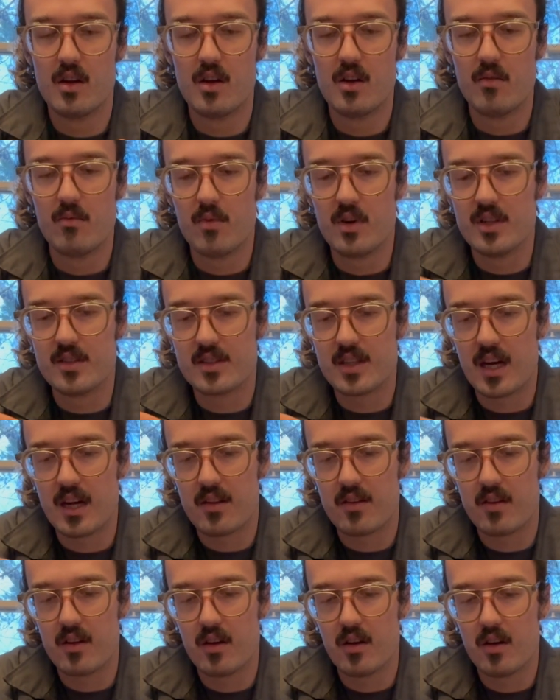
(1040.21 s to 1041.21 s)
But it's
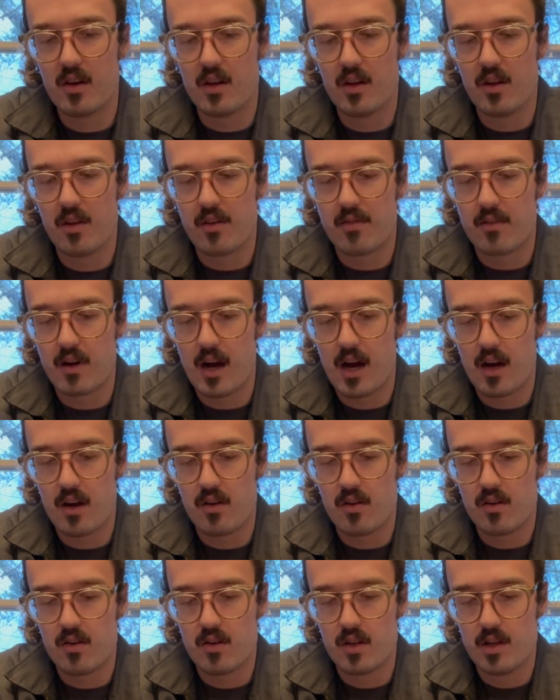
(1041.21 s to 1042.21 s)
got the
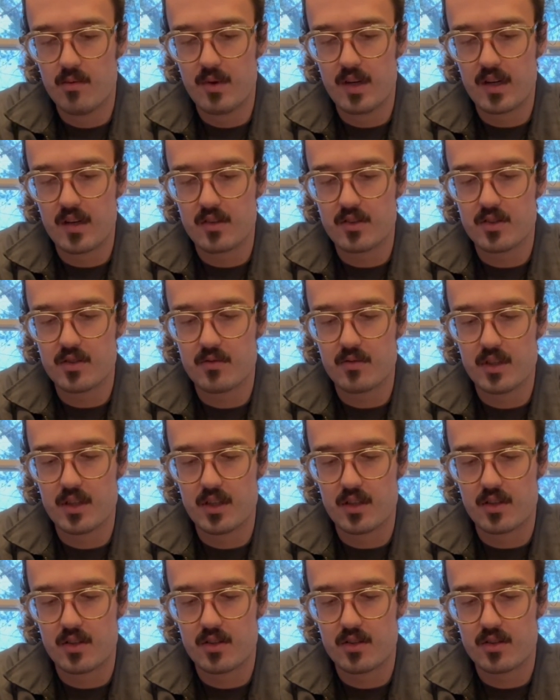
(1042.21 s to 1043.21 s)
throttle limiting
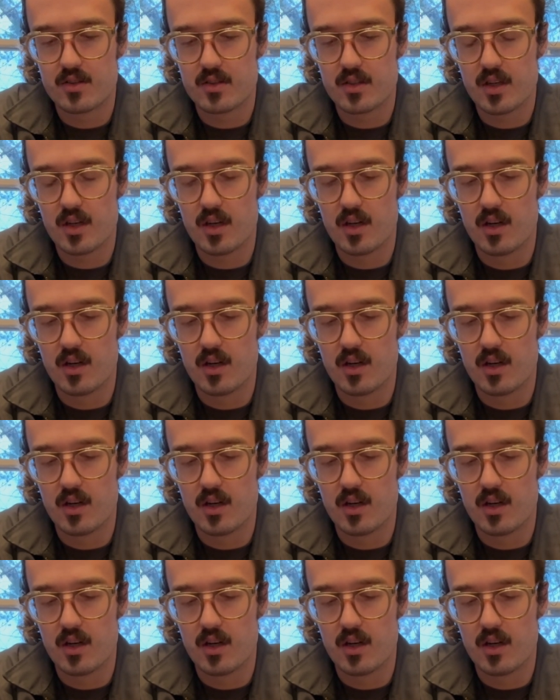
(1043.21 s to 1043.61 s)
switch,